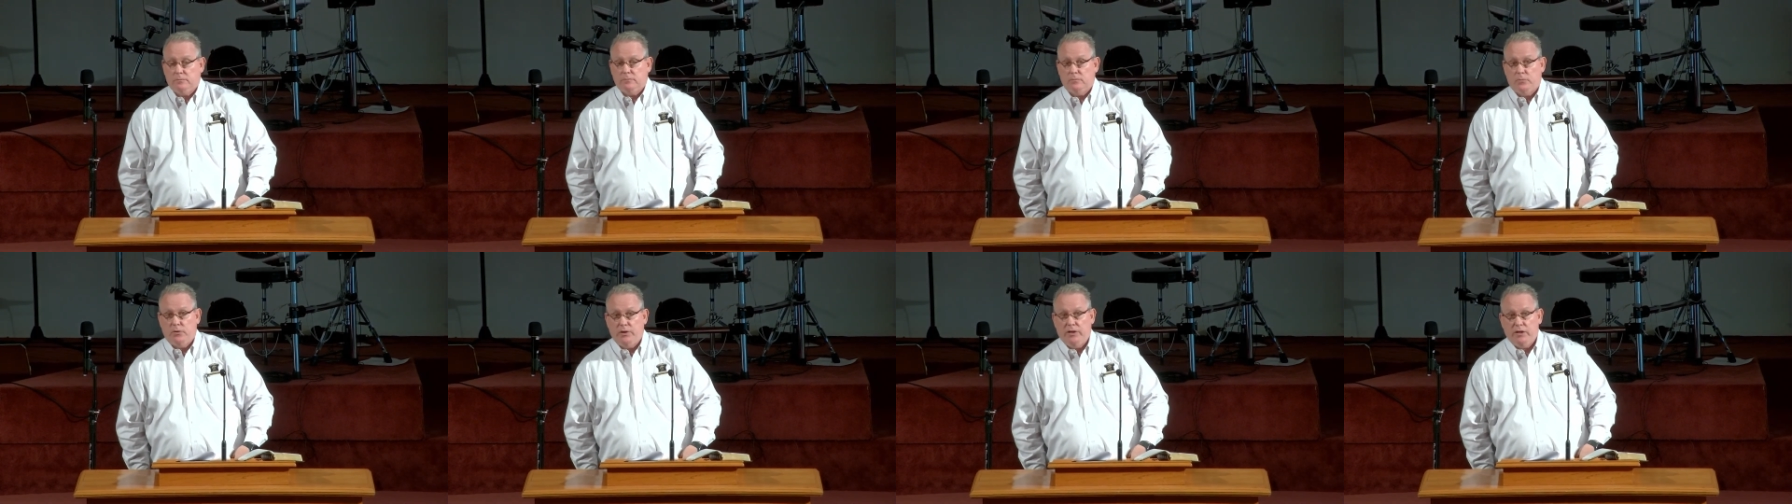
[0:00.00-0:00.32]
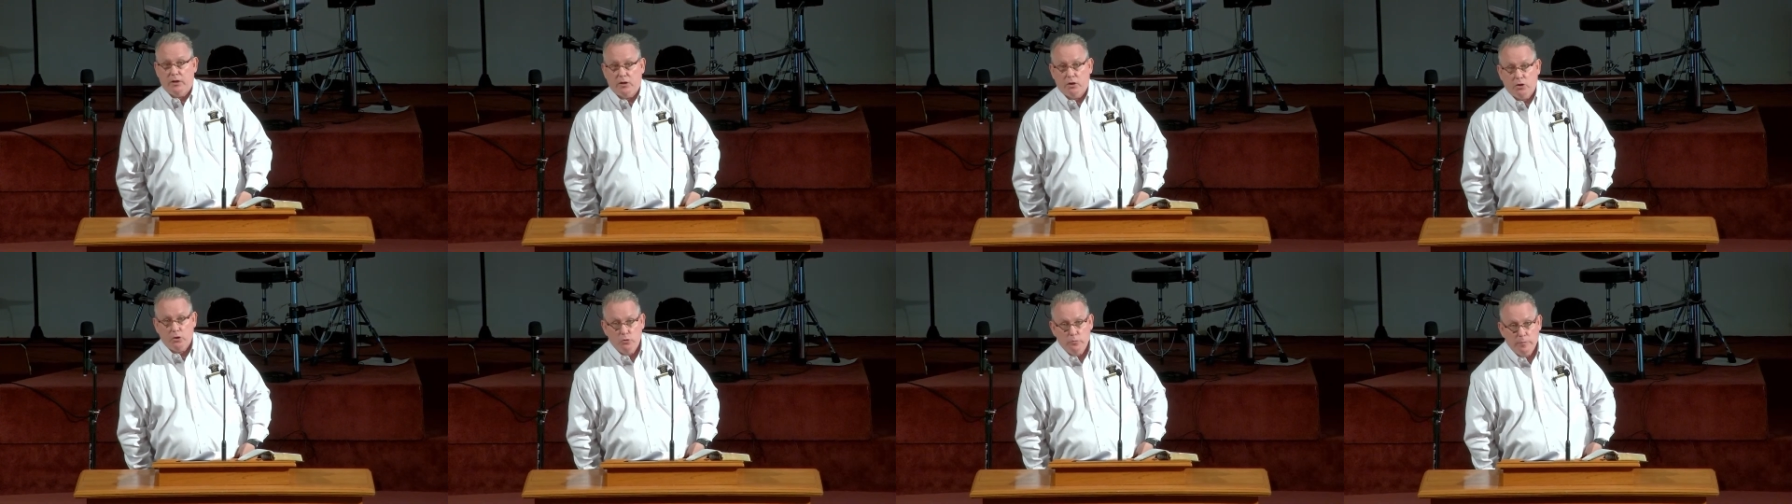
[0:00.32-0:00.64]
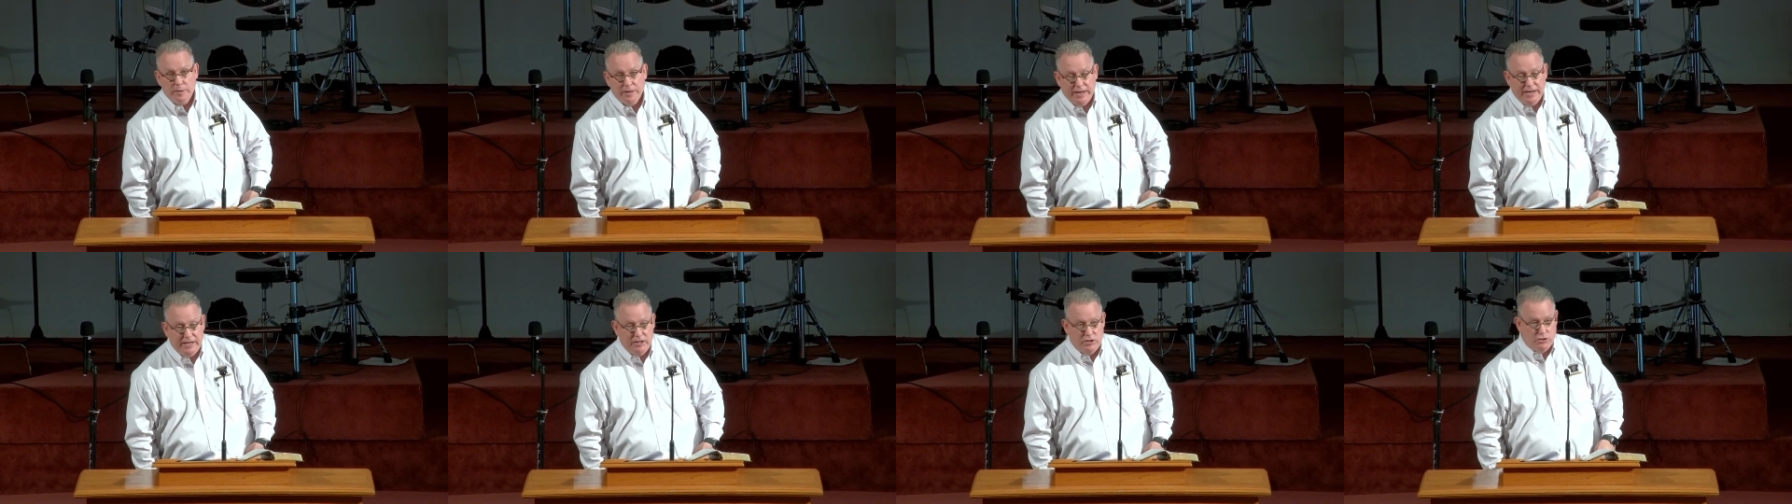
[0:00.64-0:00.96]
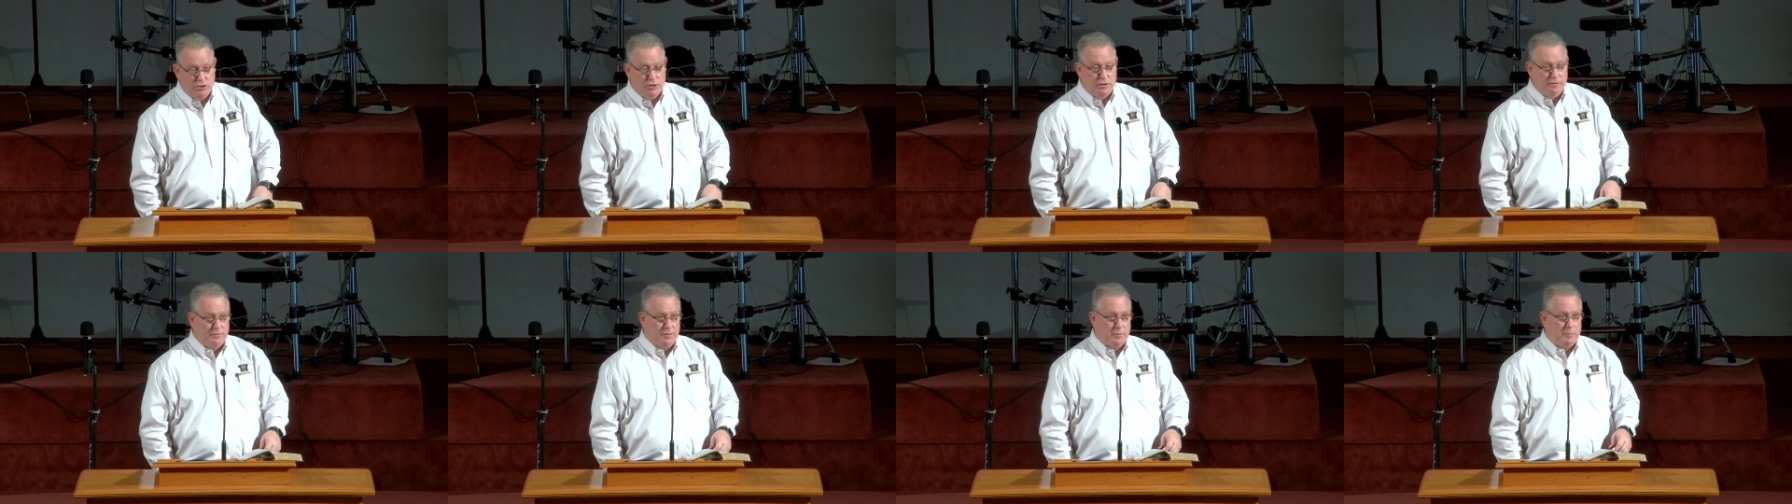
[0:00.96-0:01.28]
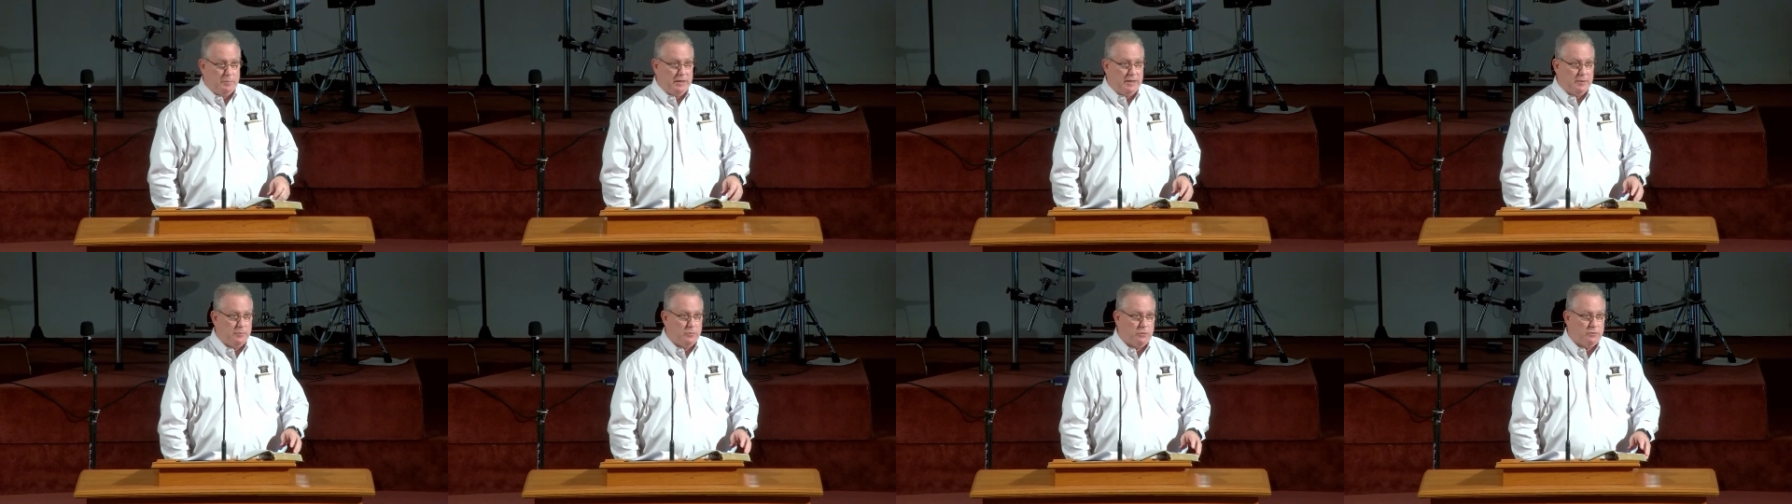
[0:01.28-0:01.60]
The illumination of the
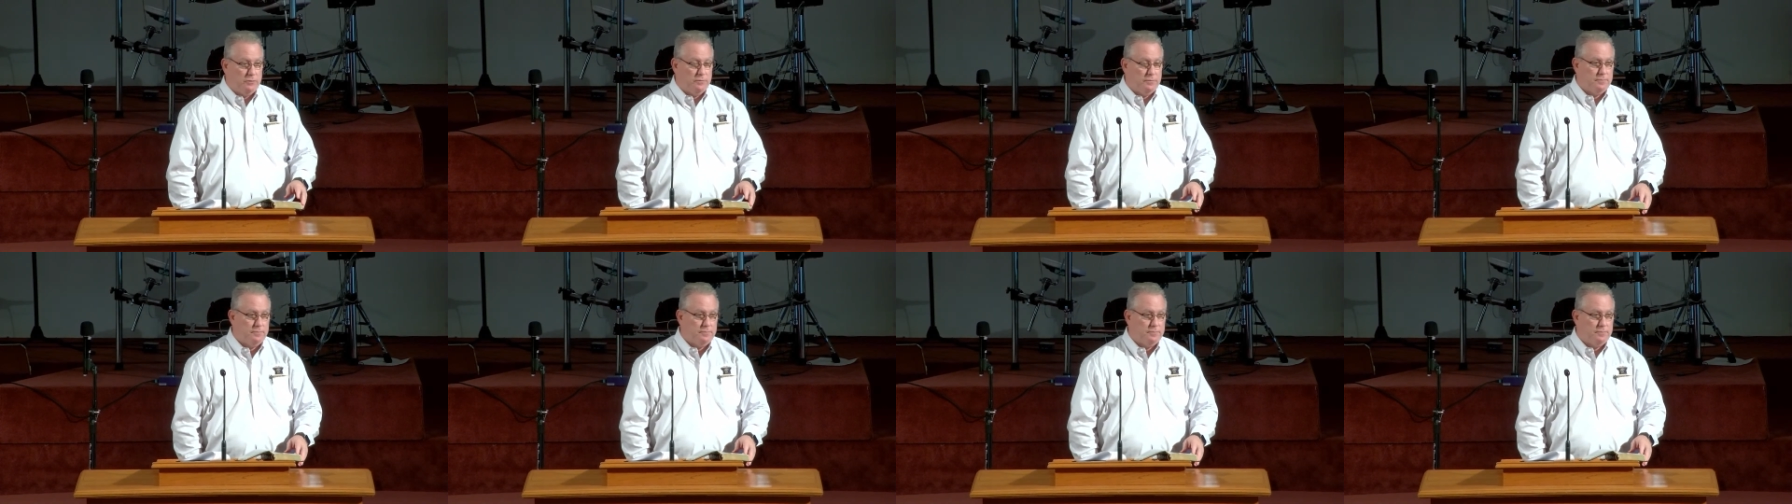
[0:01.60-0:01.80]
Bible.